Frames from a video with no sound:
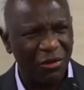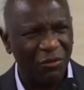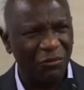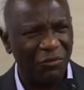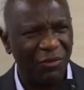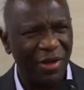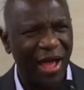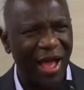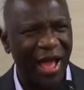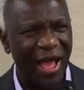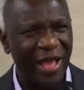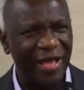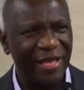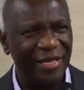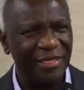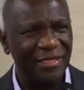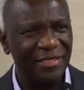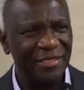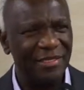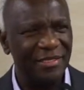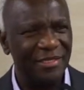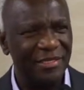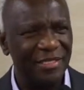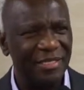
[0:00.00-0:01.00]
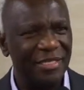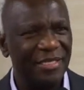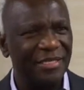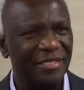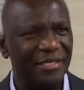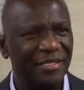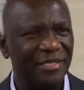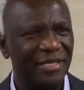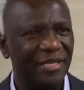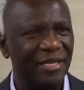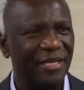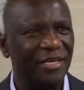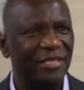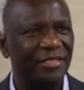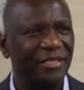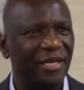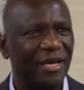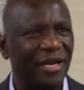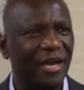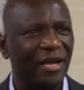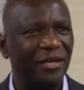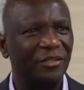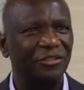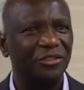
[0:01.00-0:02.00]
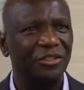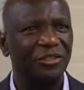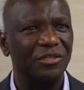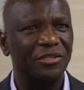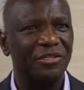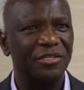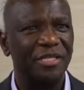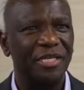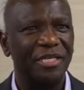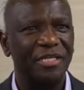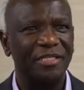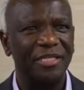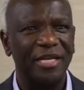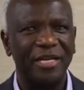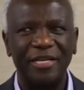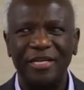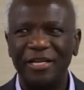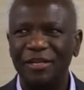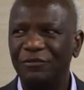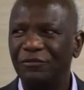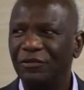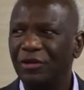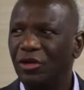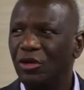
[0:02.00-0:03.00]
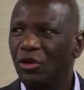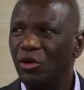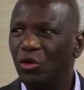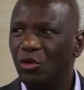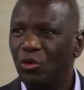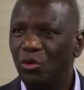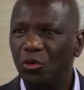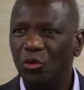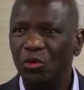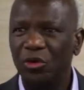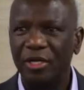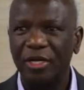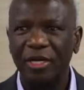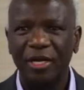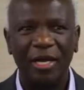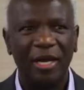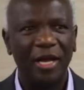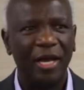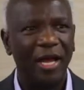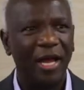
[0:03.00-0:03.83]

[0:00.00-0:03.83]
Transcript: of ICC, Intercultural Center, David Luke,